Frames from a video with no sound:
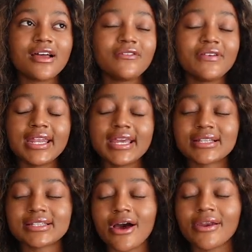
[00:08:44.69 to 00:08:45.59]

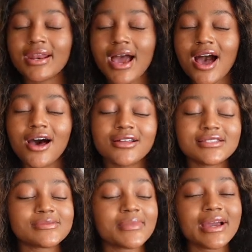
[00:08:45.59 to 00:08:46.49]
feeling down and
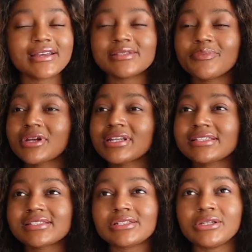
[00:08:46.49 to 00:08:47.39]
out, my spirit
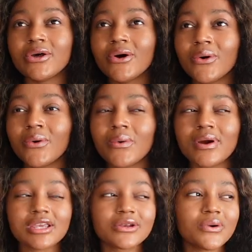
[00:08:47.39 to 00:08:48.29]
is
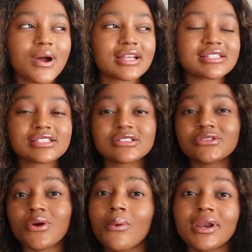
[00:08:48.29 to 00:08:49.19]
low, you know, I
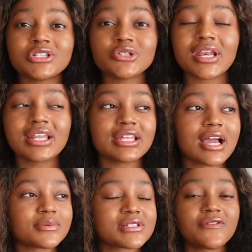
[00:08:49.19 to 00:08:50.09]
just don't want to do anything,
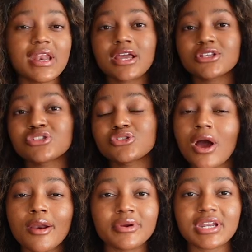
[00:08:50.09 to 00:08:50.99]
I'm just feeling so
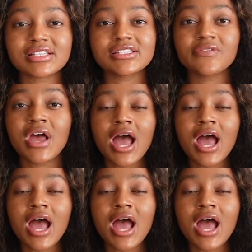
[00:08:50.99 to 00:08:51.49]
unproductive.